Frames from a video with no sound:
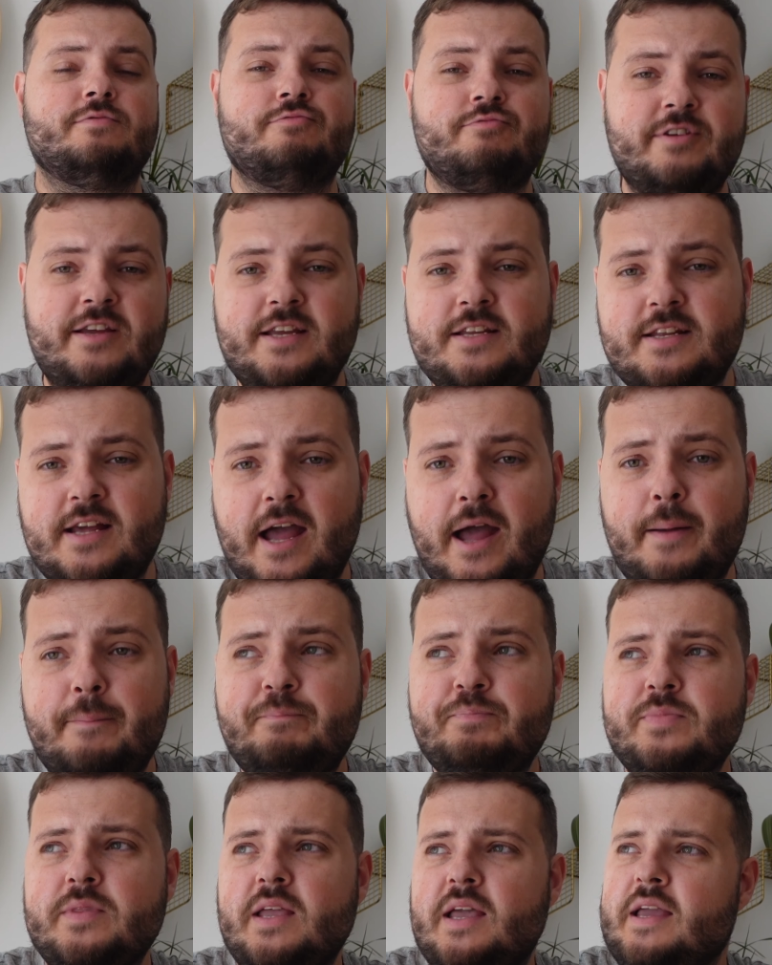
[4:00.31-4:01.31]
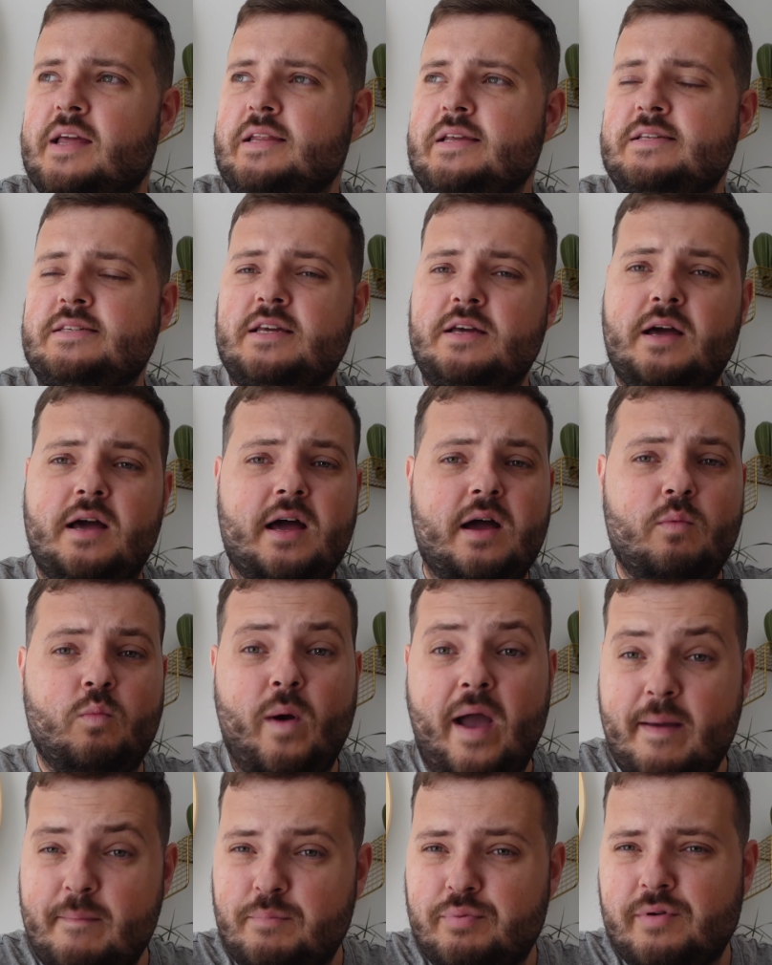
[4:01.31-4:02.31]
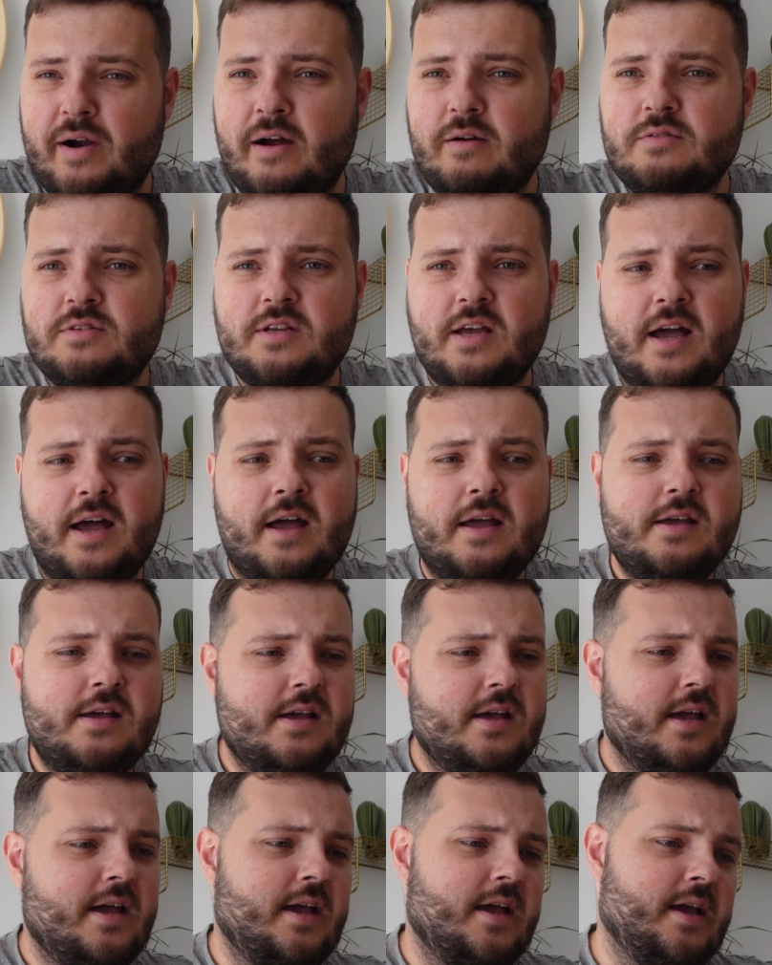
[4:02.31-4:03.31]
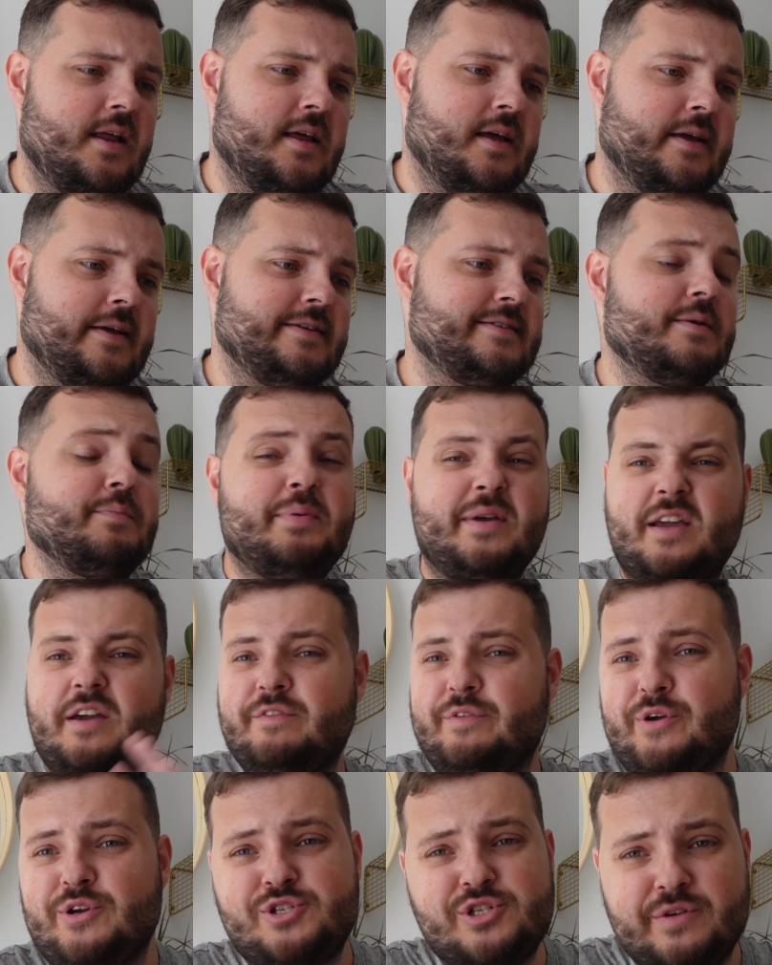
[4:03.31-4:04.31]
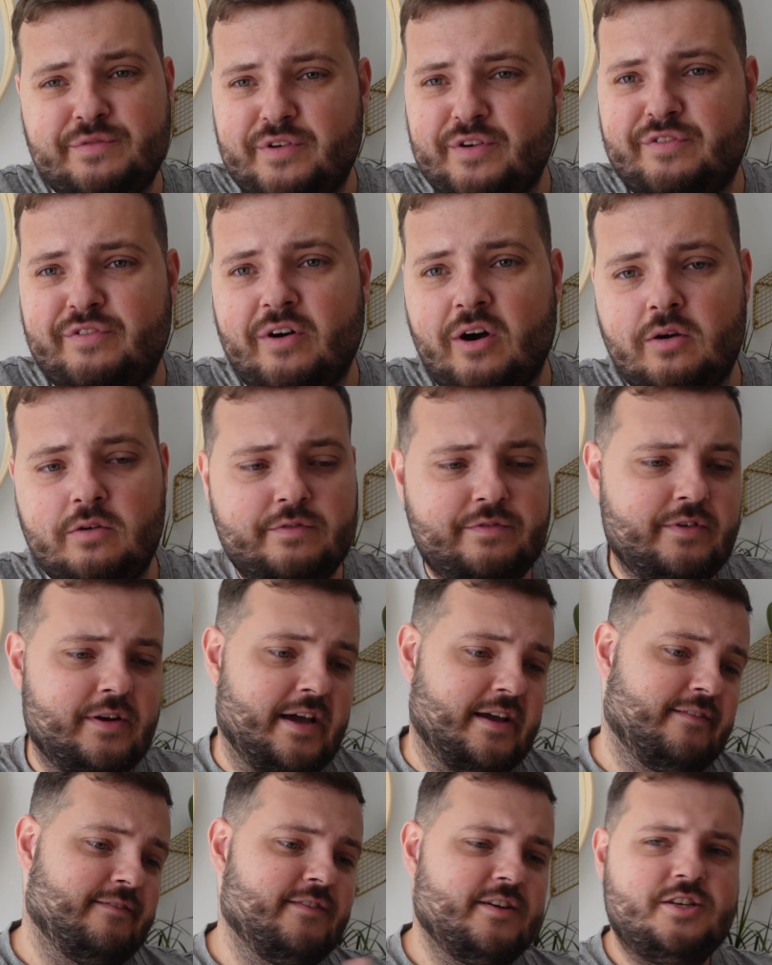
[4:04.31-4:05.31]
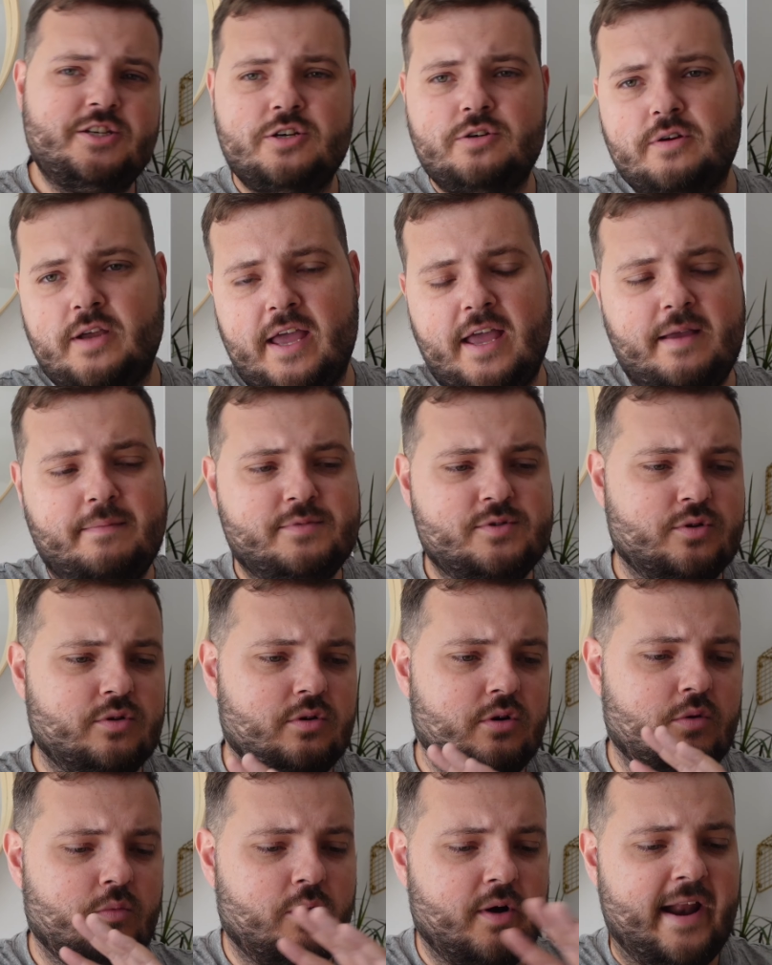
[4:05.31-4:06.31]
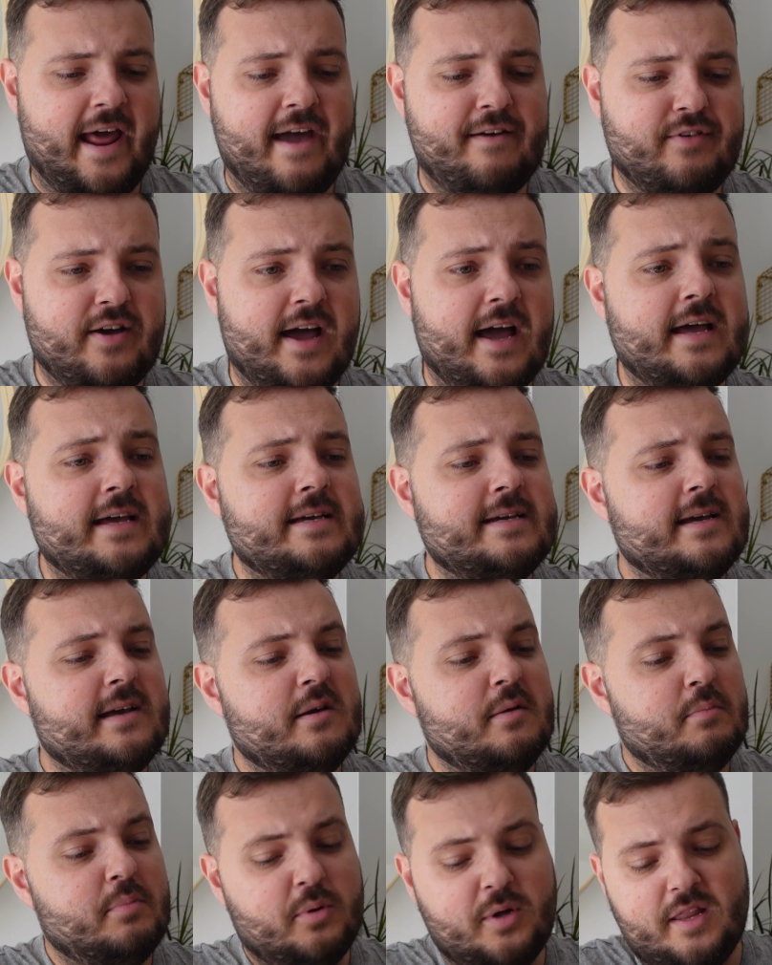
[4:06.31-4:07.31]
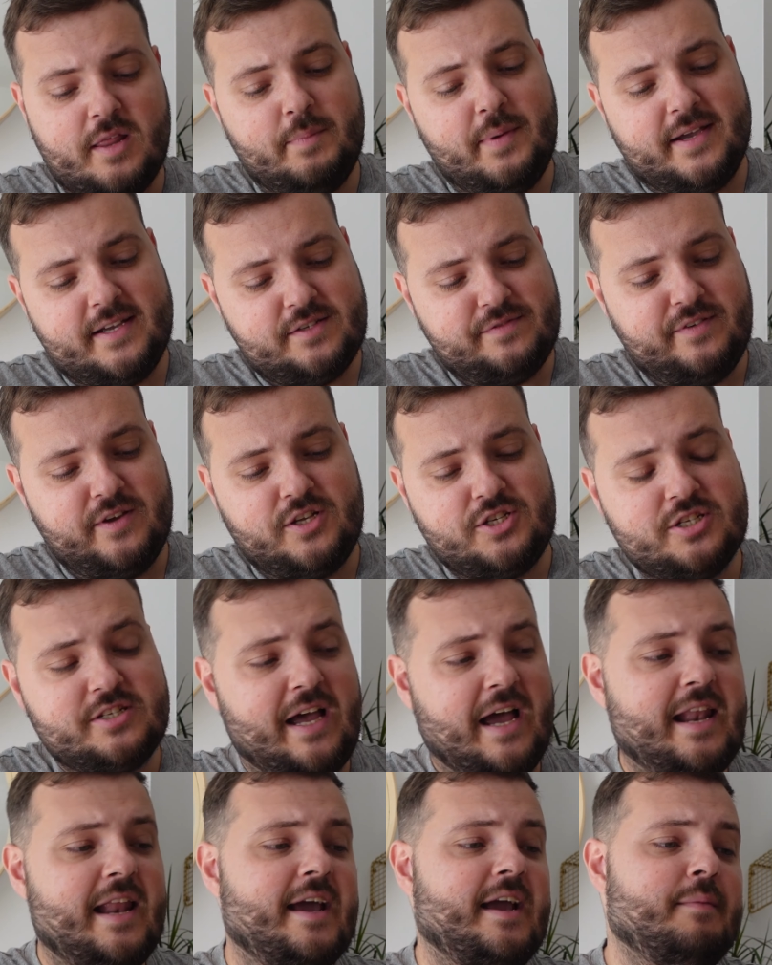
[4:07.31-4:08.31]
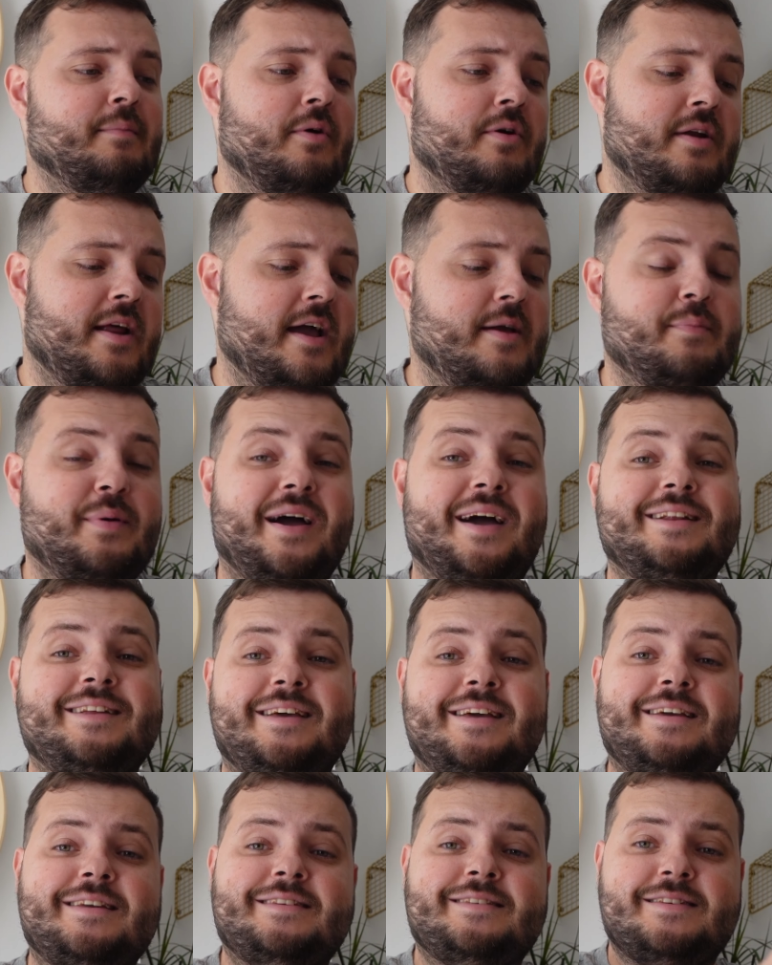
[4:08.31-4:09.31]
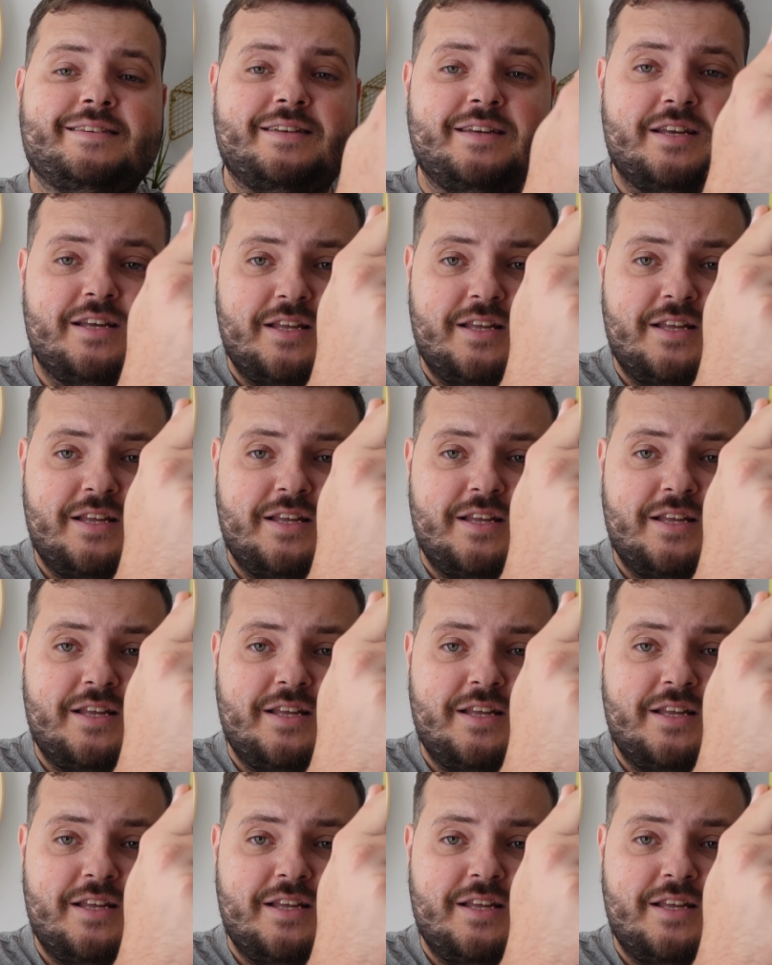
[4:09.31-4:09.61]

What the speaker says: reader. It is a web browser. It is a bigger version of your phone for like video games or whatever. But one of the biggest features I like about an iPad is